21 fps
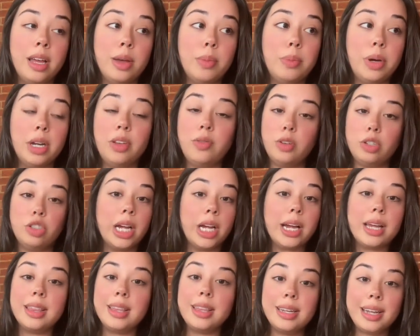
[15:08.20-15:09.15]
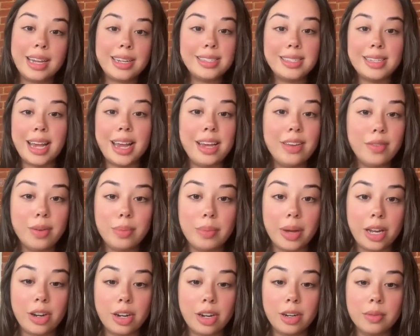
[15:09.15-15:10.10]
but if you check it the next day, even
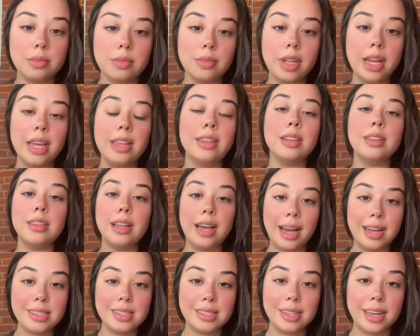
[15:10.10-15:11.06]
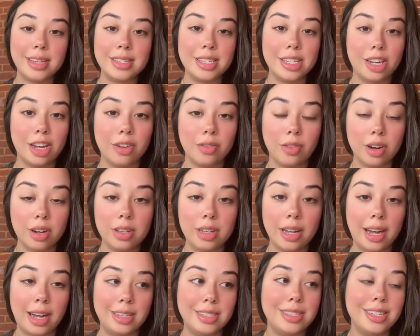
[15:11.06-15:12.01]
better. And the last lesson of our
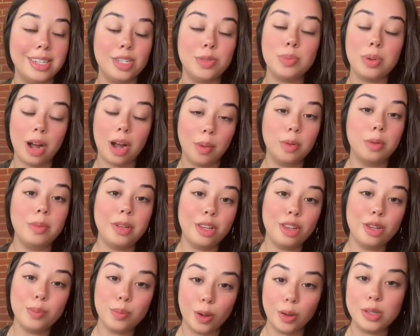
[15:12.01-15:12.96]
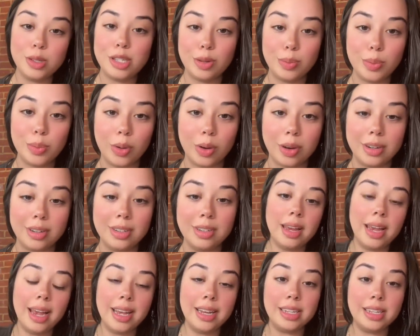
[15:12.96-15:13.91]
class is probably the most
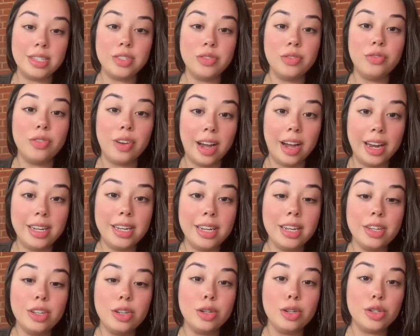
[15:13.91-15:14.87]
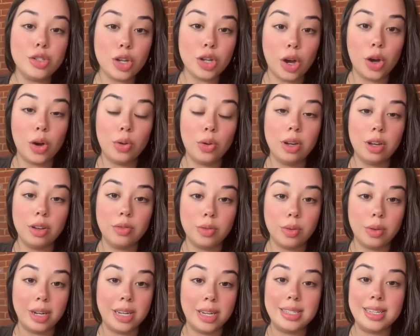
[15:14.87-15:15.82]
important, and it's finding your tone of
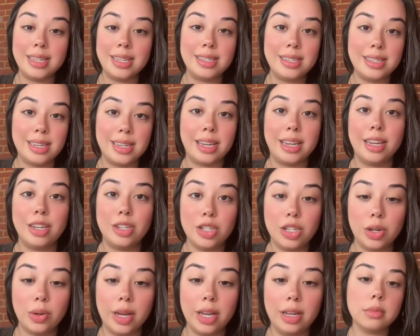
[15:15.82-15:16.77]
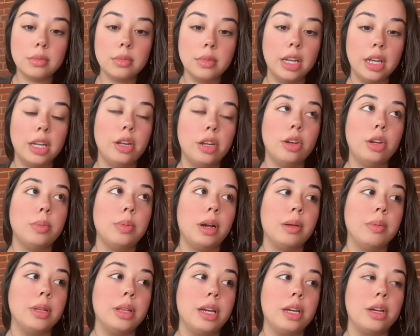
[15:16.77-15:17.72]
voice and sticking to it. I know you're
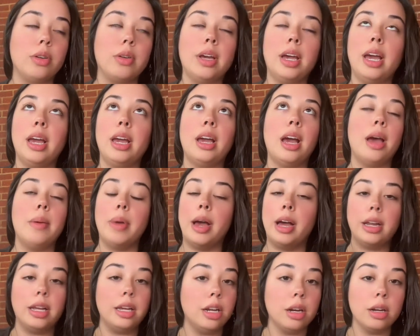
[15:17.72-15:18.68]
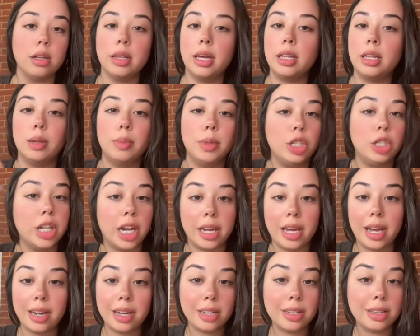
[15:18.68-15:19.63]
probably like, okay, I'm out of here. Like, let me
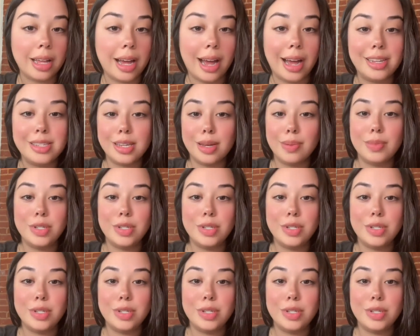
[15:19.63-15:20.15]
check out of class. I'm